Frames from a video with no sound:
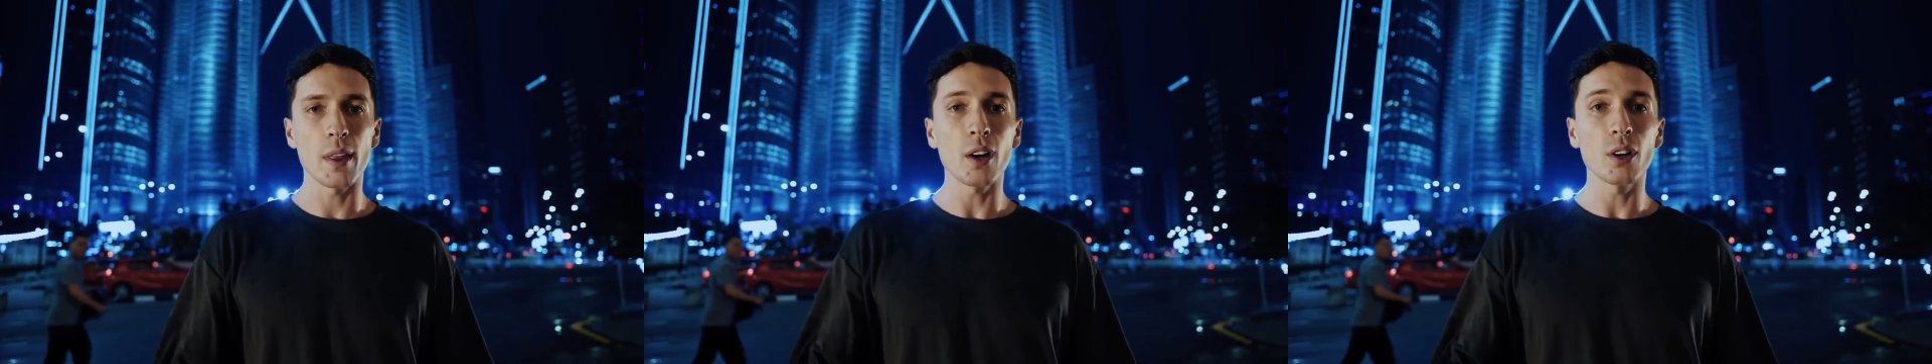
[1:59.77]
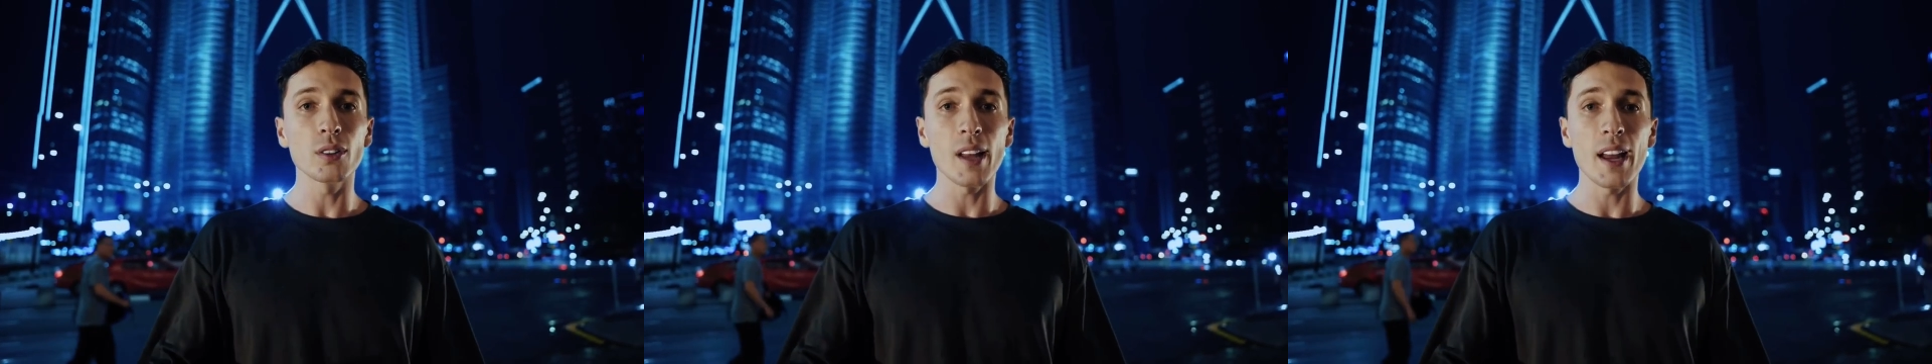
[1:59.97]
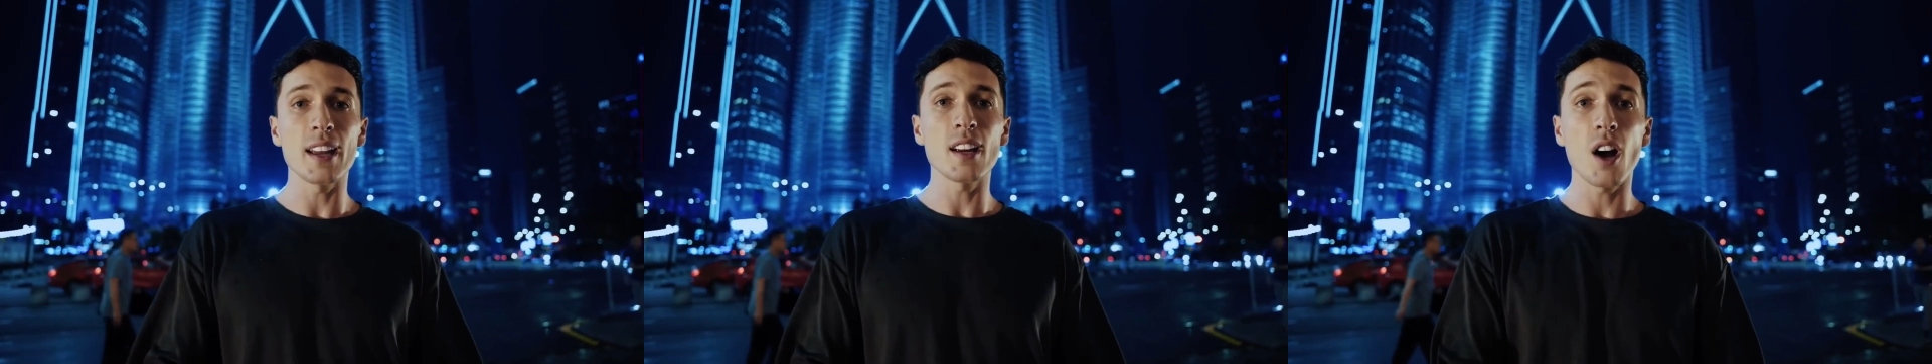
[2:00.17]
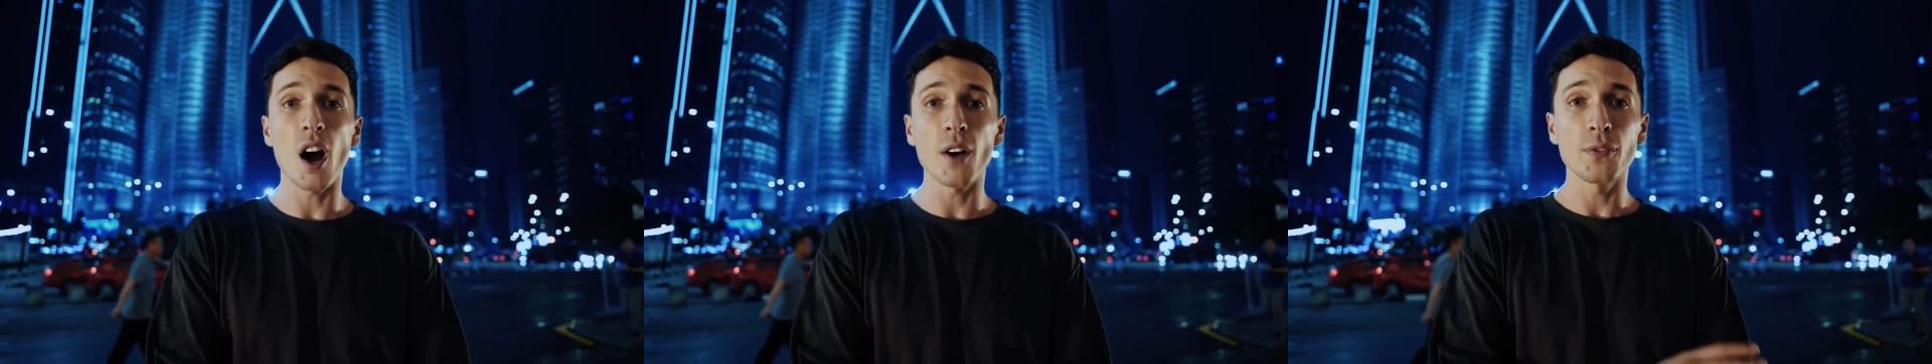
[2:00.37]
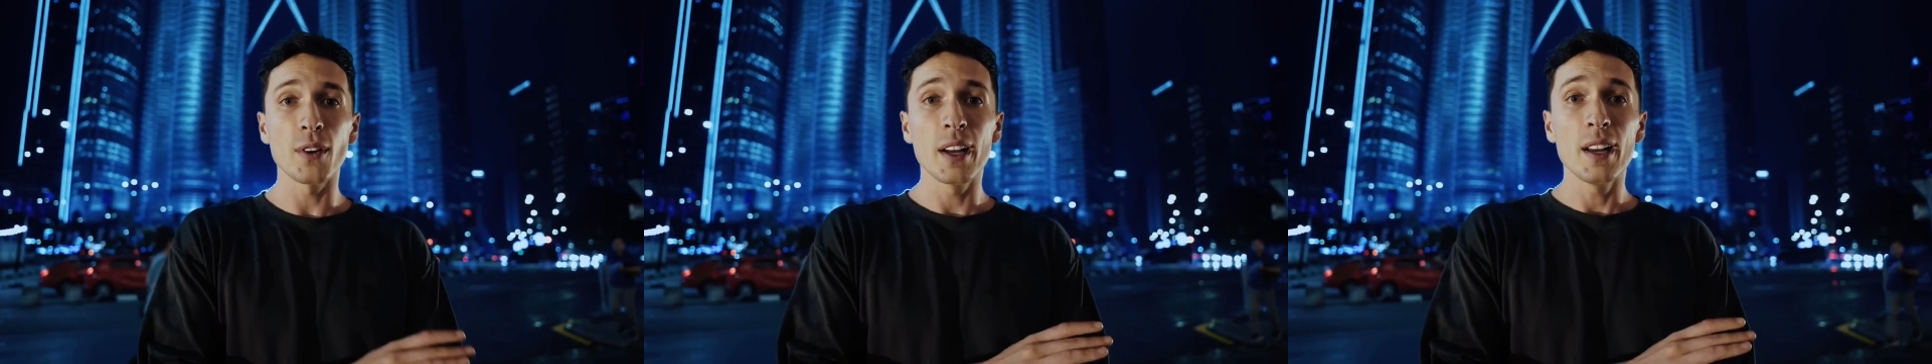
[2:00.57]
are laying
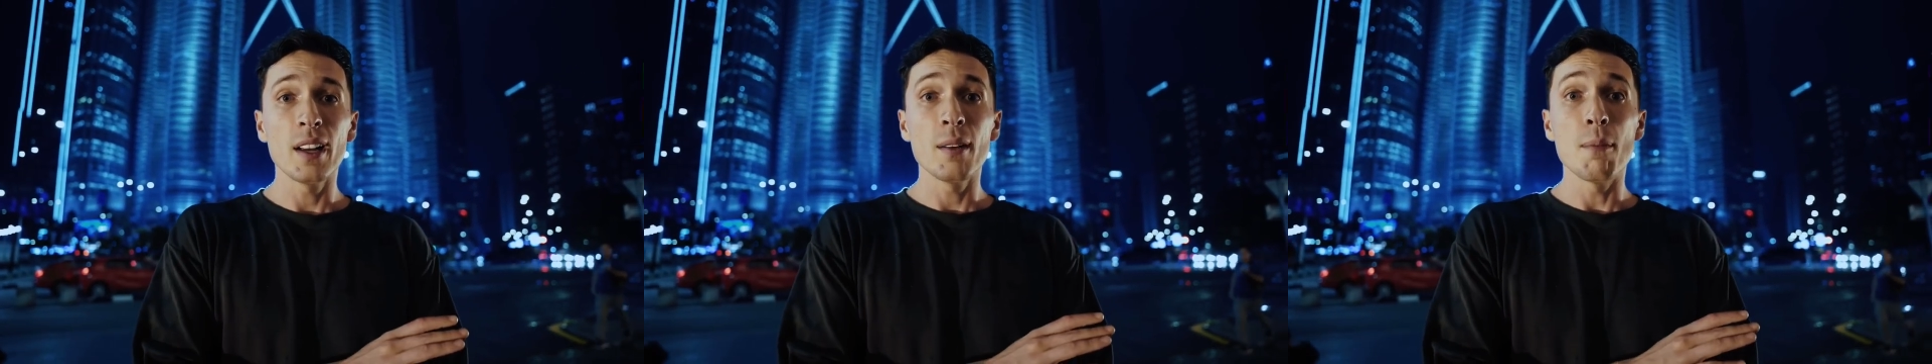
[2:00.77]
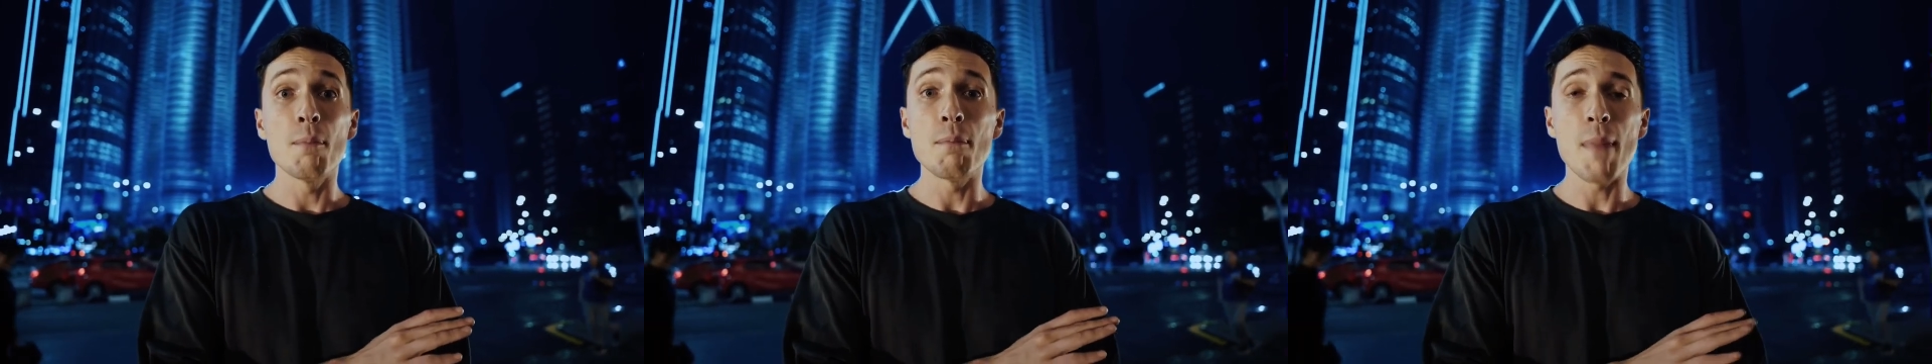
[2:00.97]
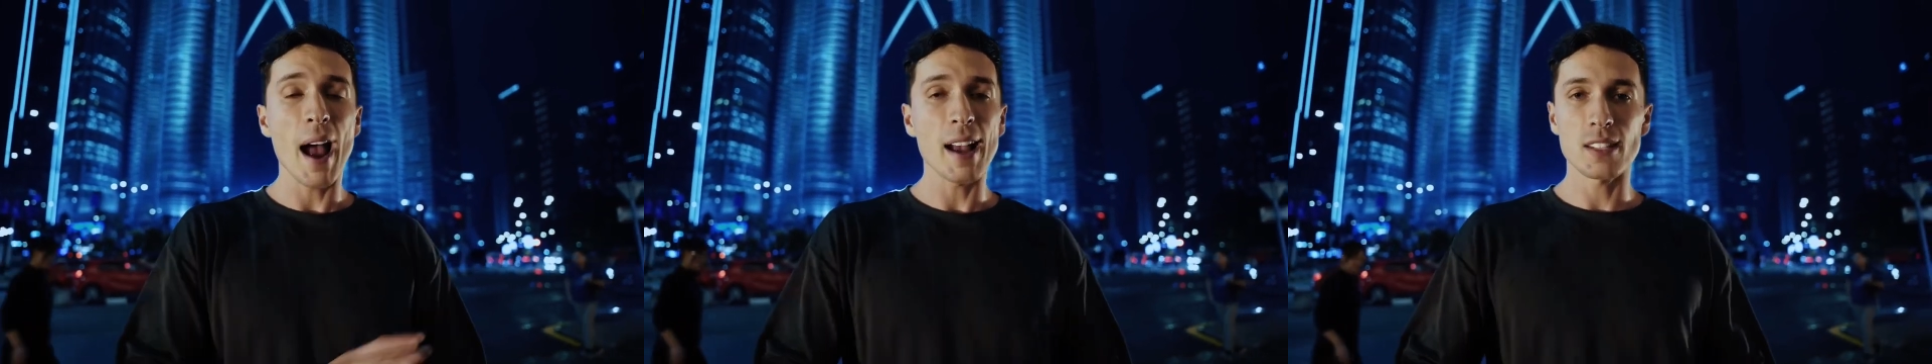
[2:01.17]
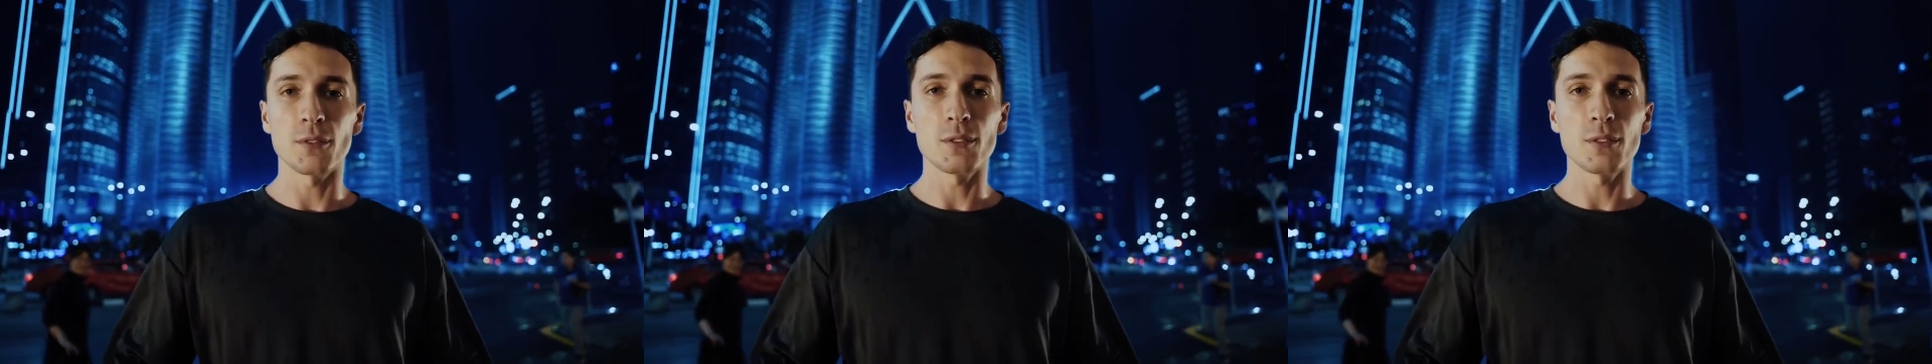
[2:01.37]
off massive